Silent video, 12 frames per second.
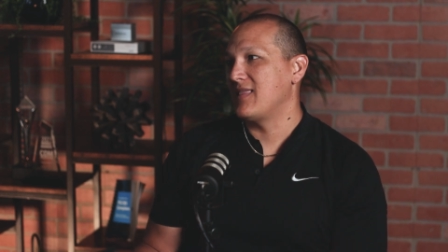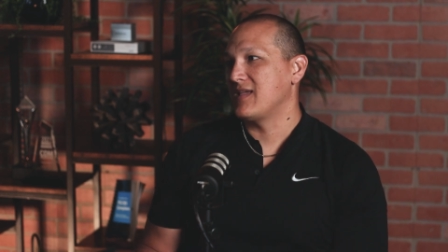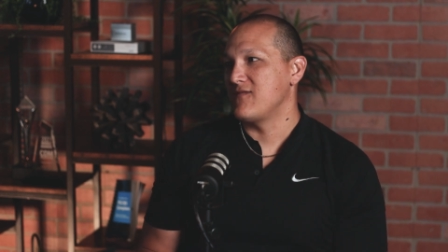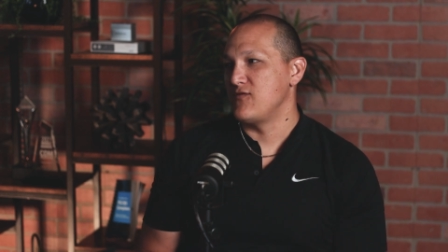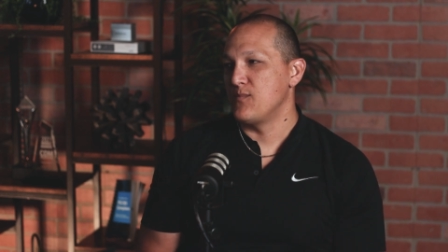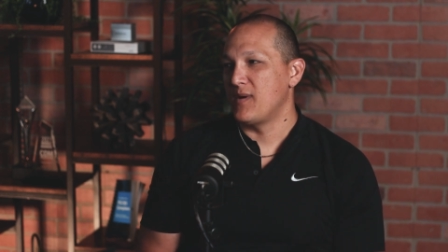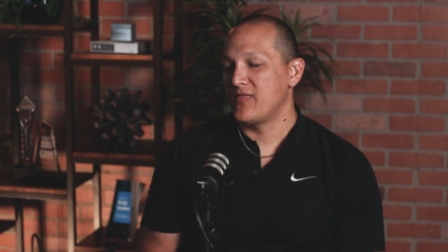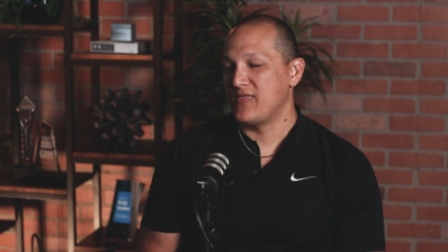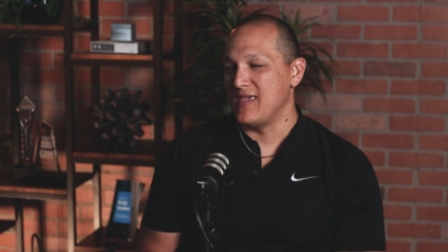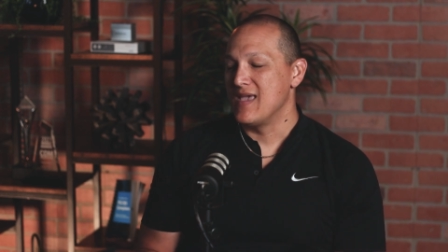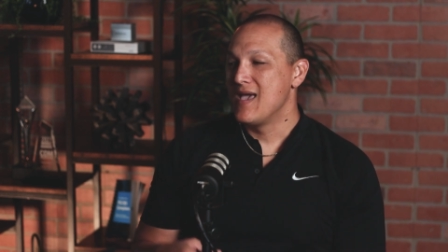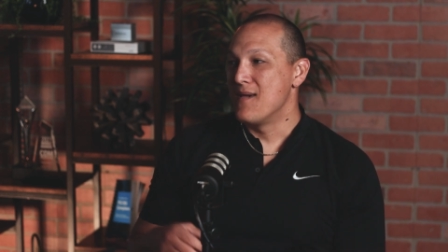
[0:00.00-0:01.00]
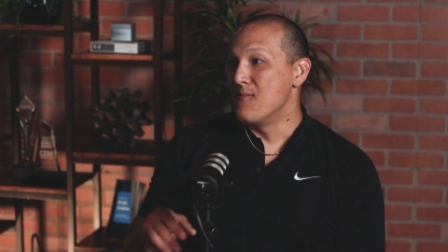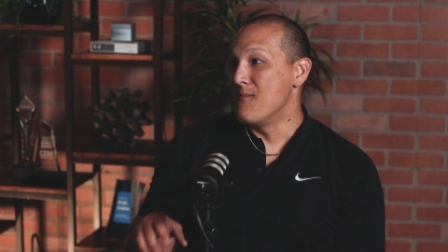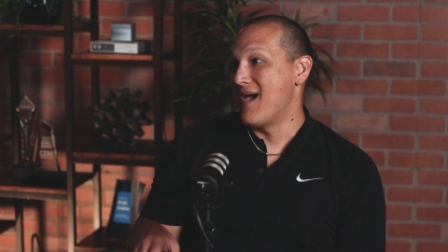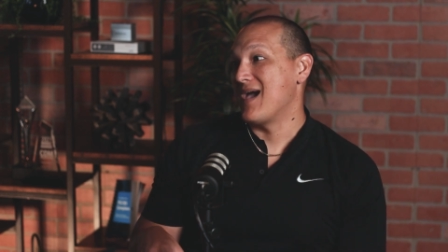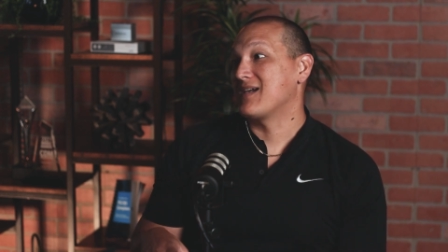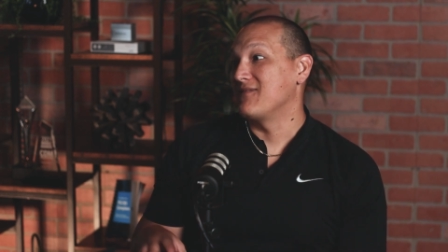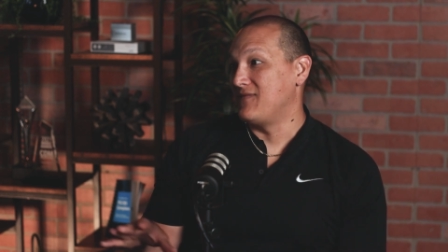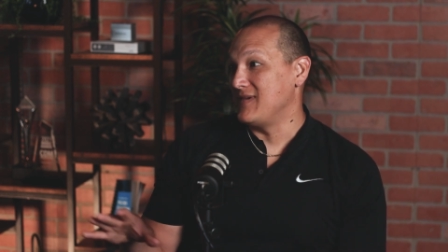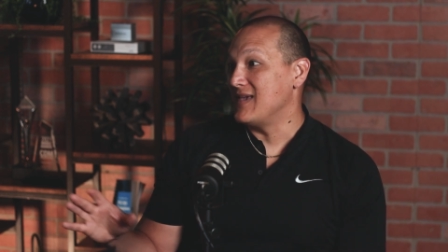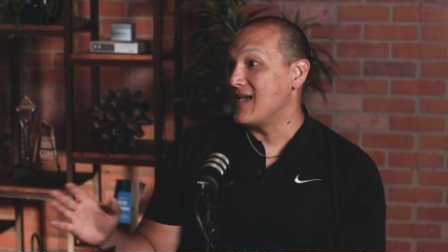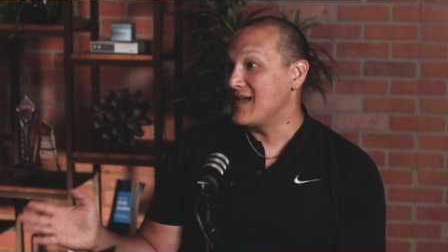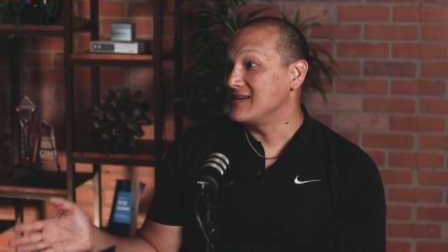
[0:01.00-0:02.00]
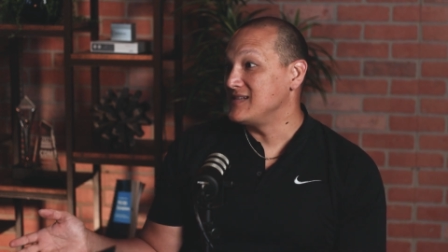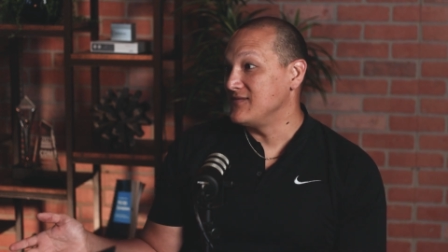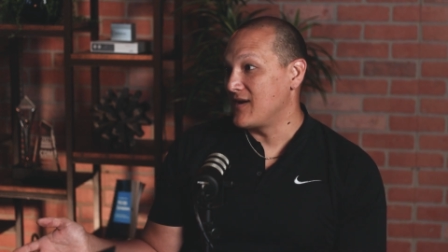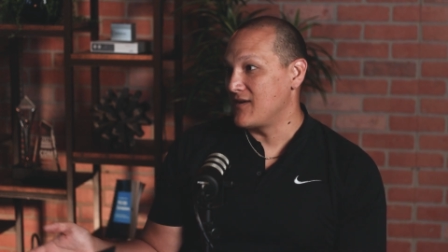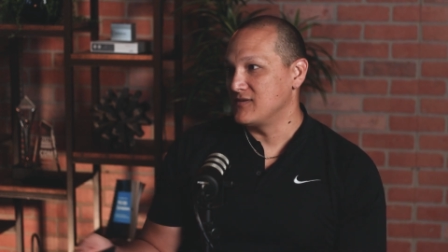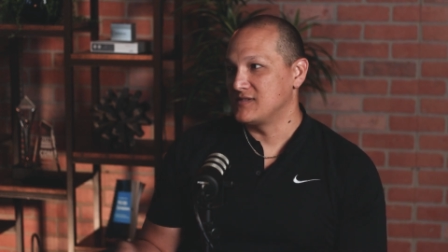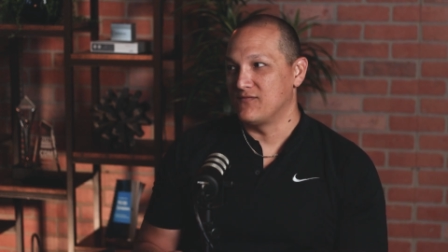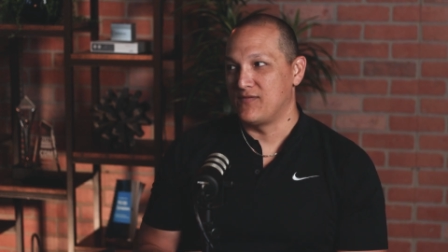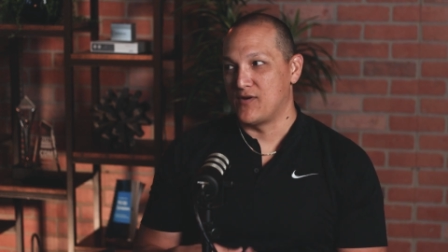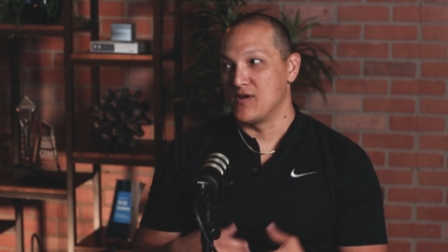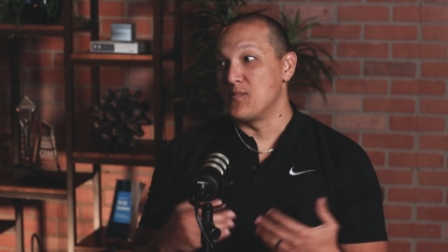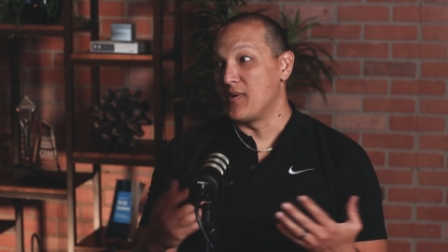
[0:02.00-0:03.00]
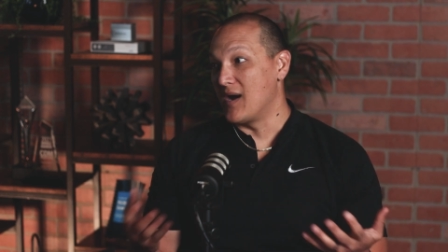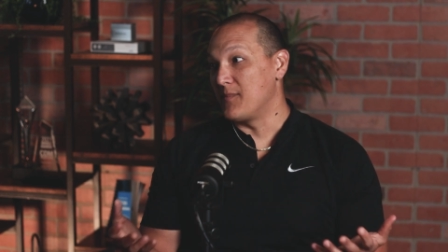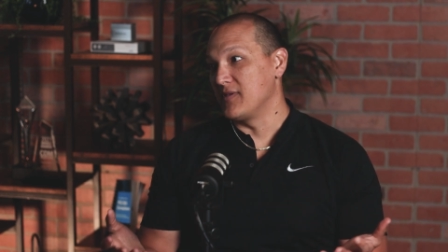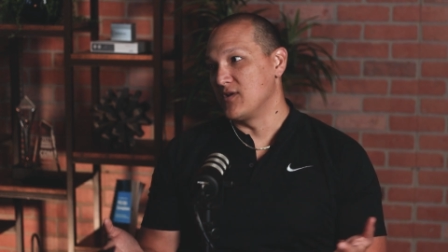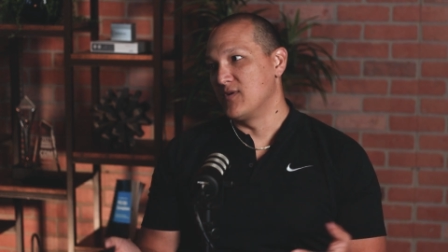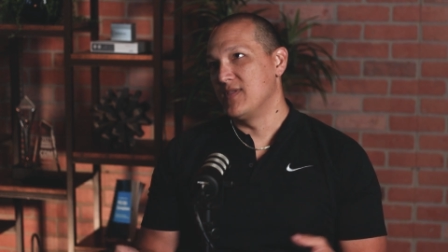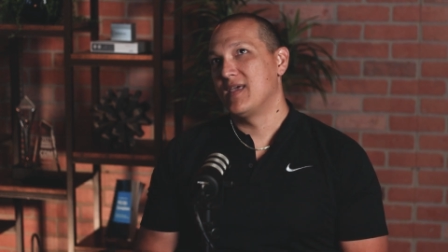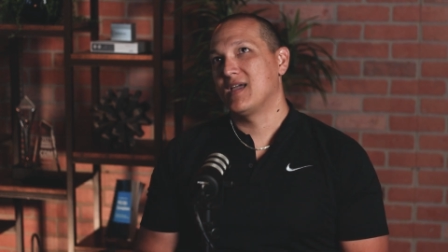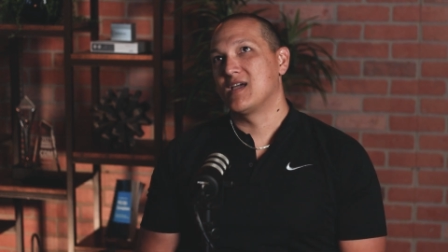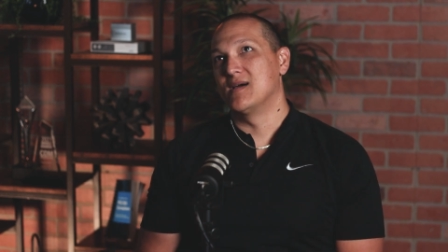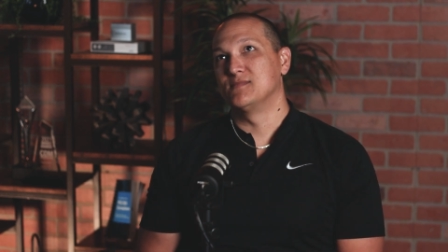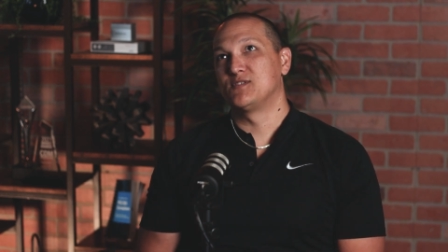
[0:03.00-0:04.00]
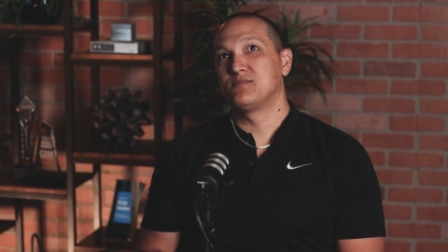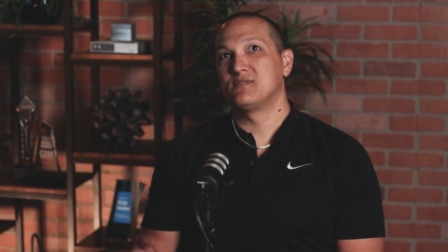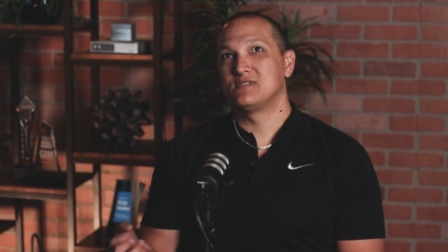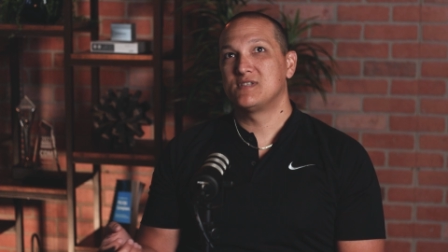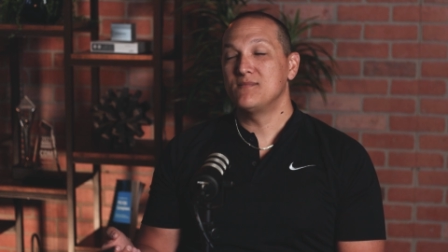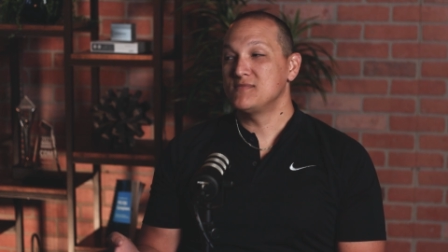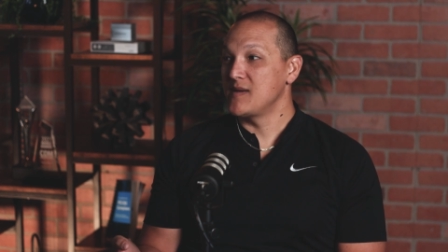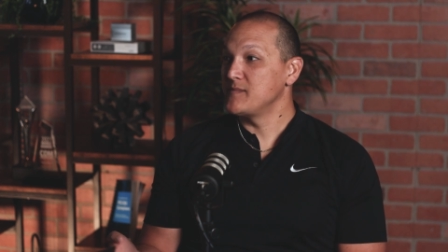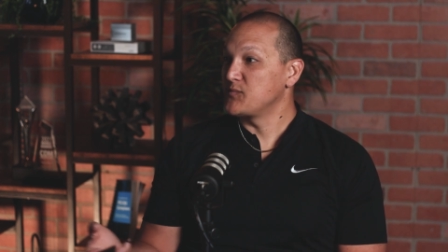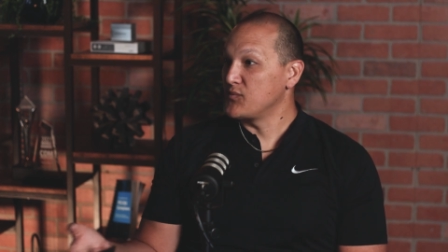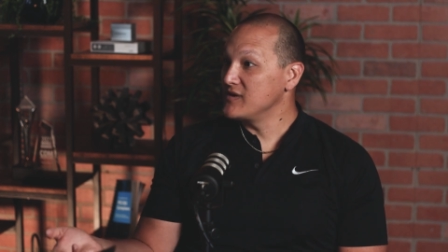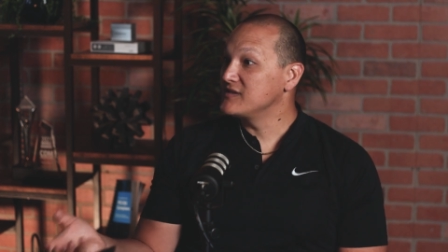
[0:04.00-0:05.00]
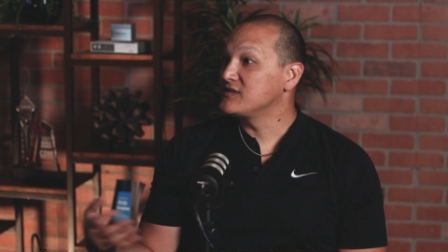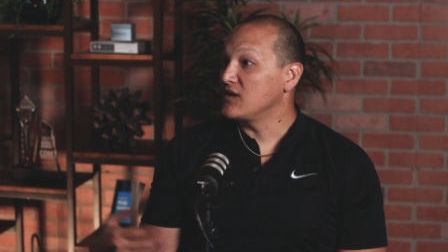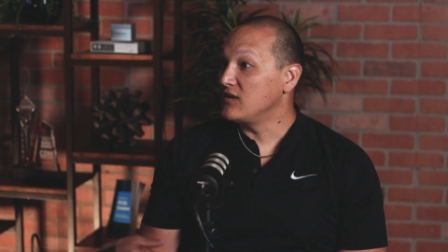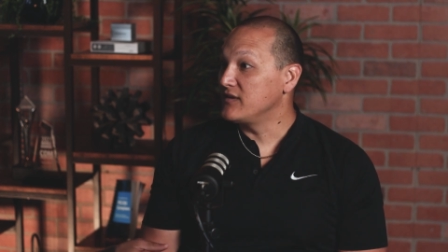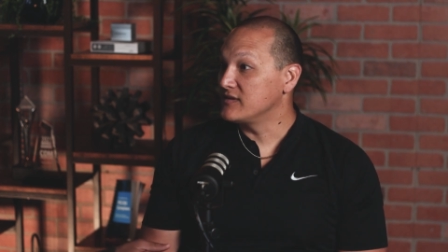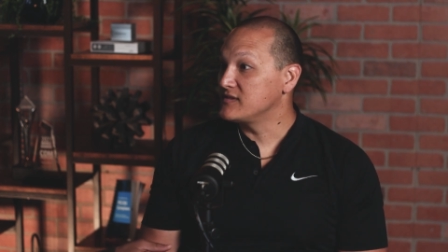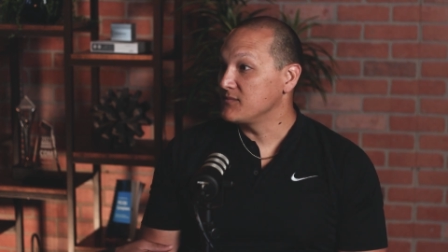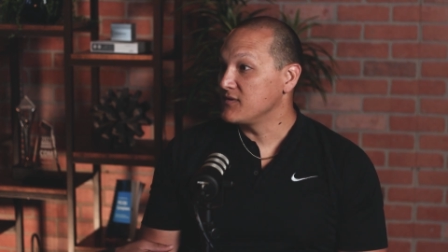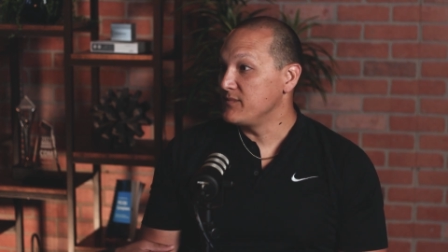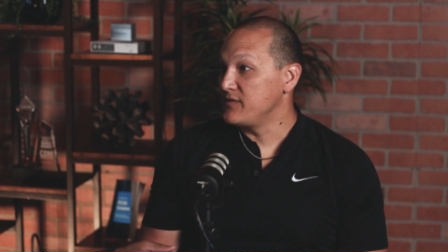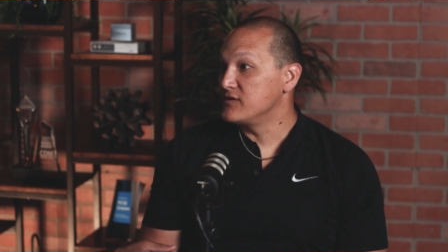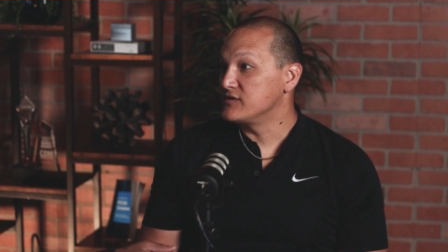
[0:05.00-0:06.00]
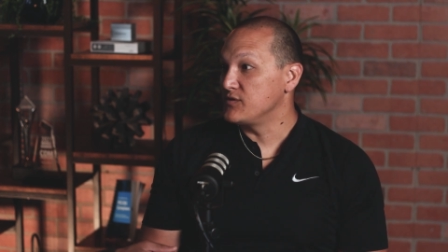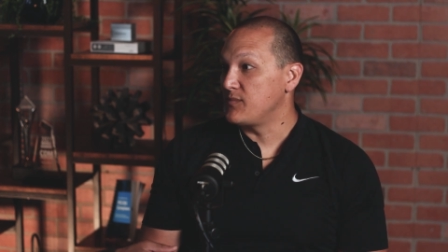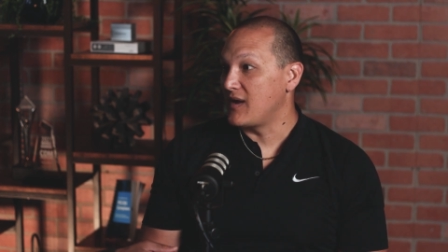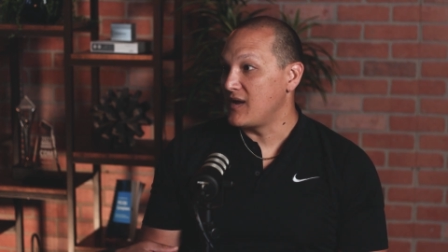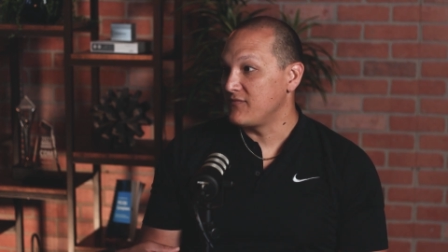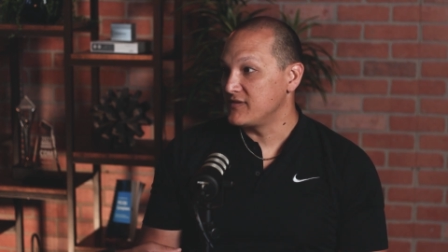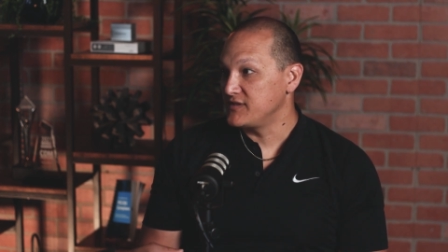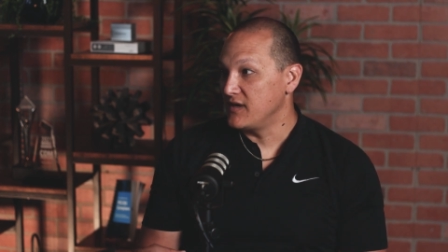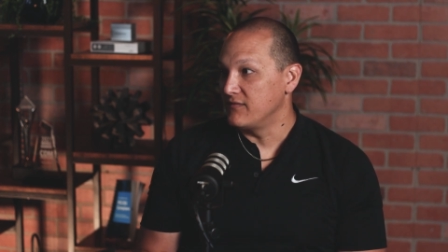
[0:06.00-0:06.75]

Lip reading: Like if you bought the McAfee antivirus, a very popular one that comes sometimes pre-installed on some computers you buy off the shelf.